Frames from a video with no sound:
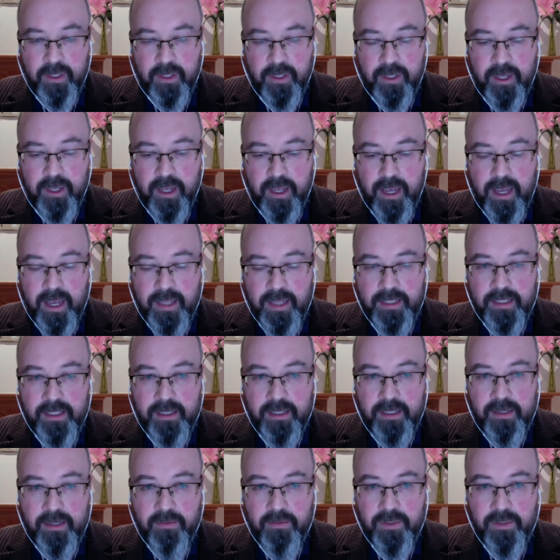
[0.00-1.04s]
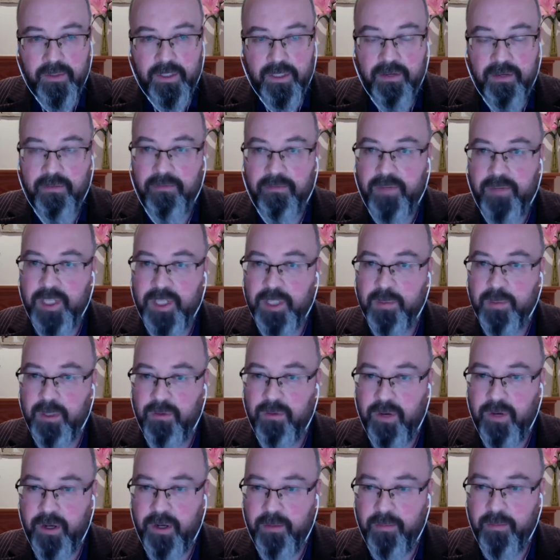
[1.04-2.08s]
it was an invisible
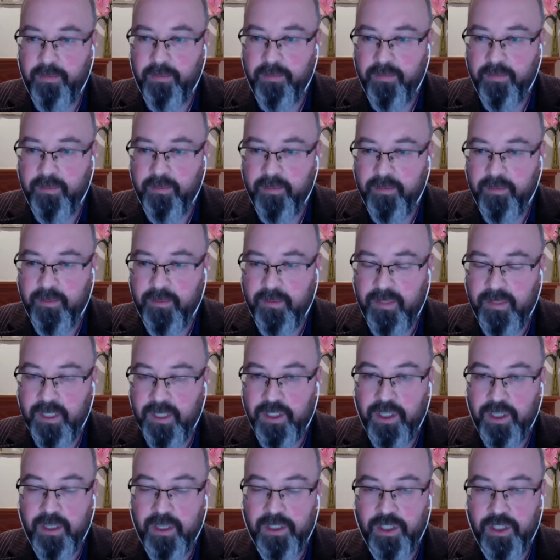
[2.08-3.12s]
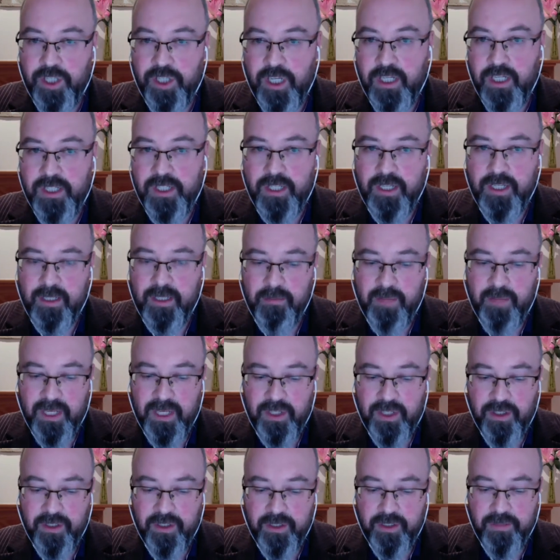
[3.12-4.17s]
realm, as she is even
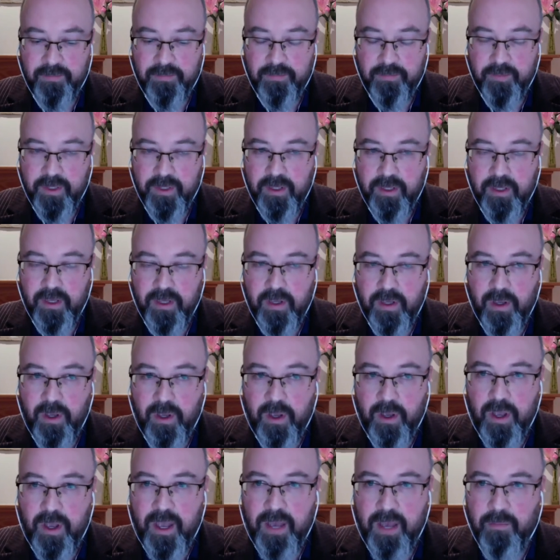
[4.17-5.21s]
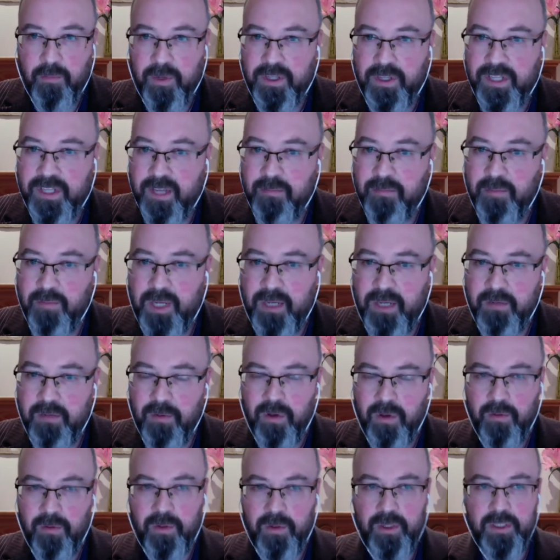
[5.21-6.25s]
mentioned. And what does that mean?
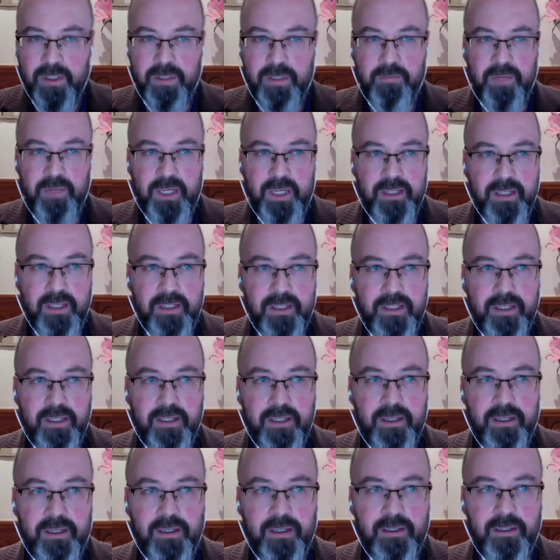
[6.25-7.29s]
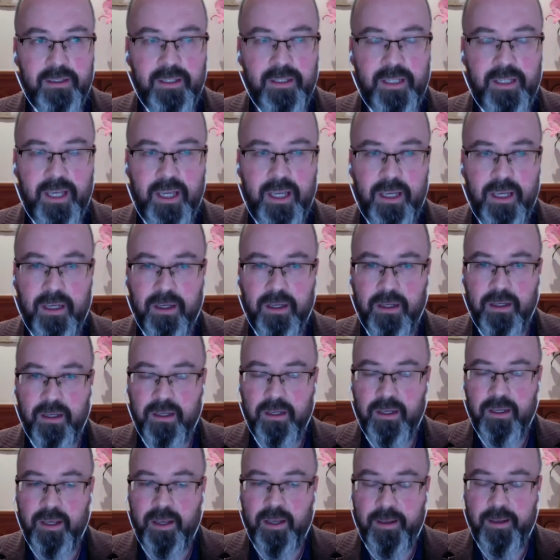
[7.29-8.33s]
What does it mean that the king
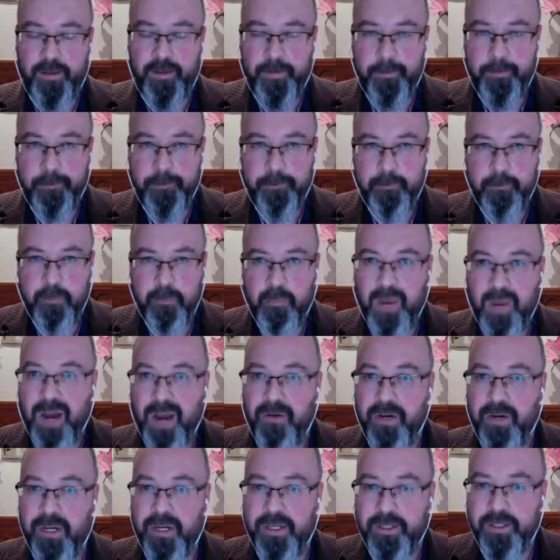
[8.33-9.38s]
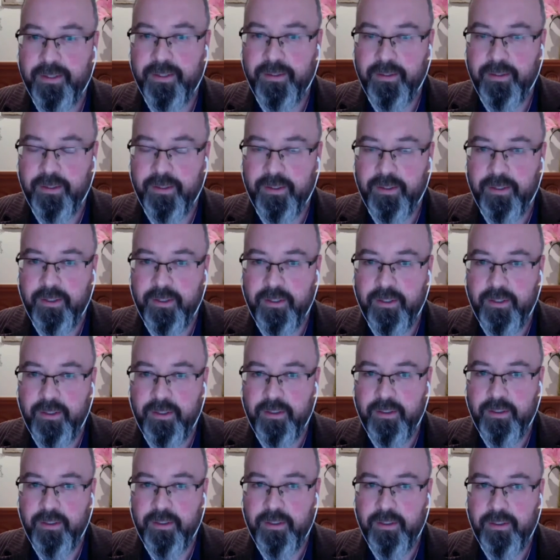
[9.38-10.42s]
married
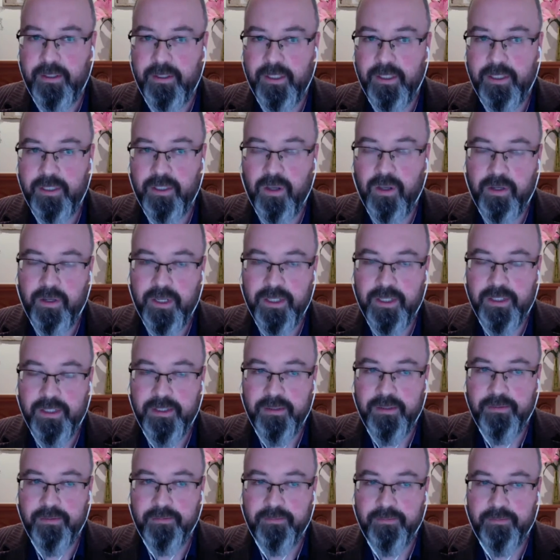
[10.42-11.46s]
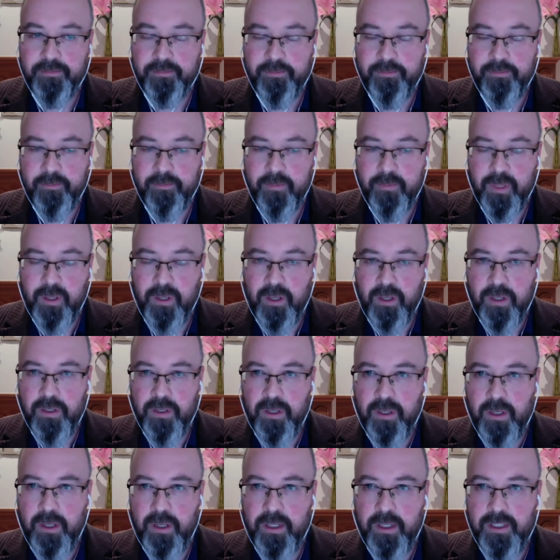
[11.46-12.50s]
this goddess?
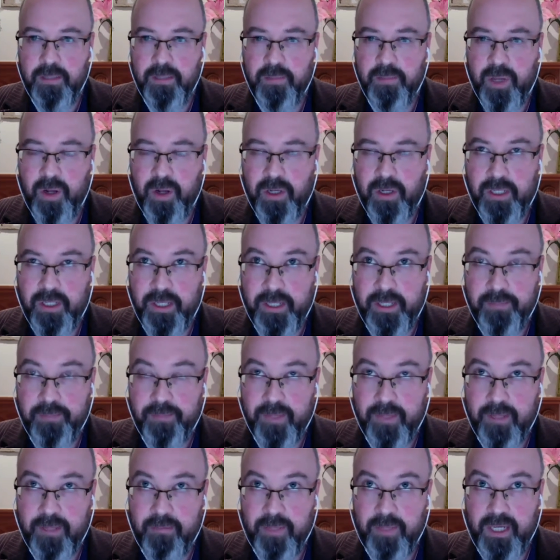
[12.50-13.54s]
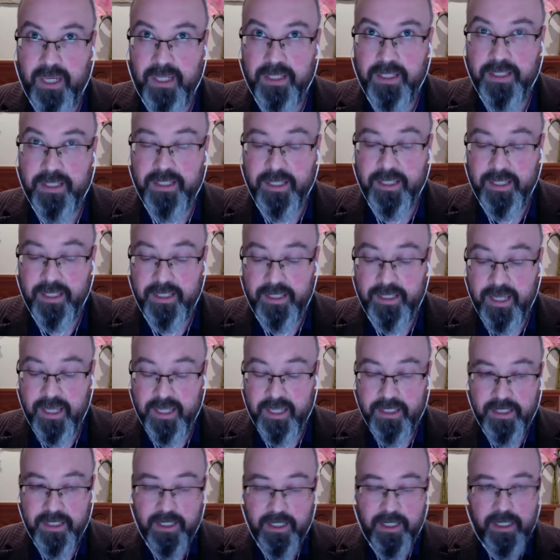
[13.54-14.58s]
Symbolically, it means that
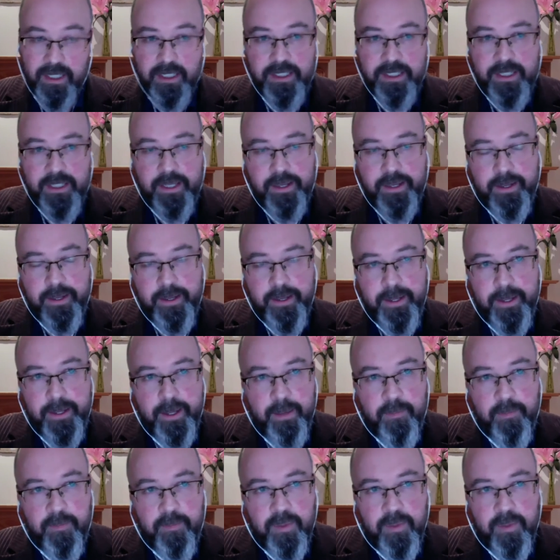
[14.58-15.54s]
the